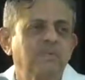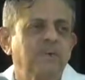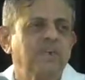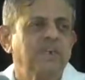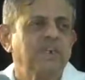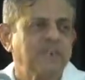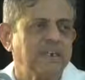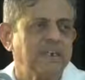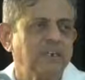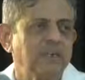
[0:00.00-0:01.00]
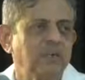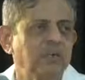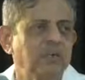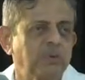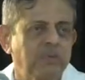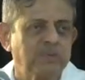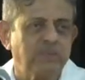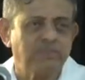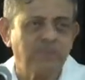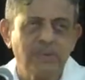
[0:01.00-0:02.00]
for the deity whom you
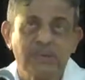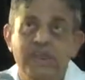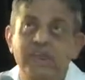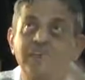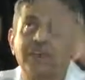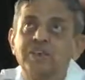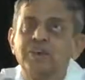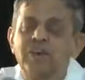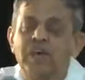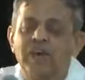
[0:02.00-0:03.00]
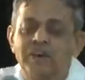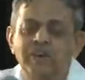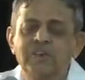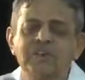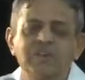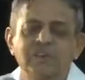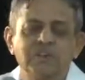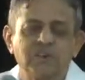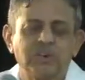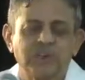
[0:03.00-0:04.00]
worship. Then you have the
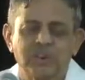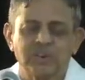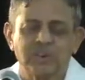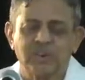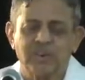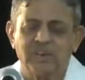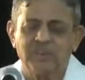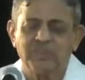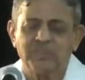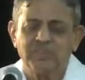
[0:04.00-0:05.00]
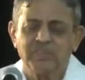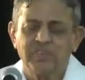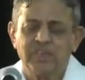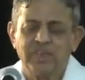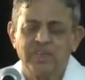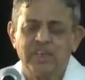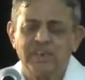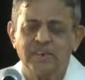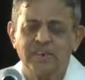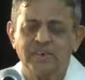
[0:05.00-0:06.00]
Samana Sakshatkara.
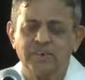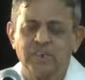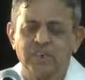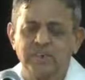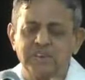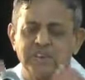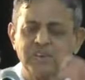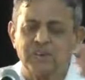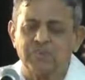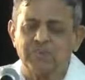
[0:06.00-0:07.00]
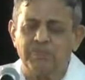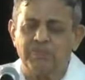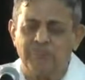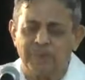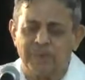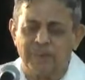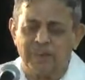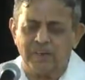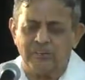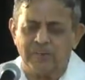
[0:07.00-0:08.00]
Then you start seeing God
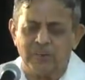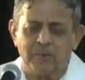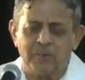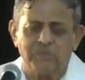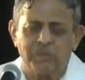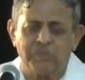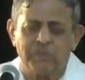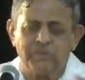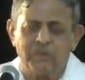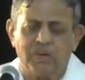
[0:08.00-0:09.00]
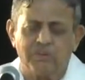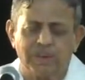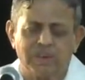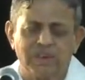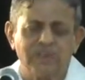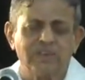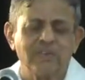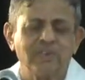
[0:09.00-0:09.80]
very human being, every object.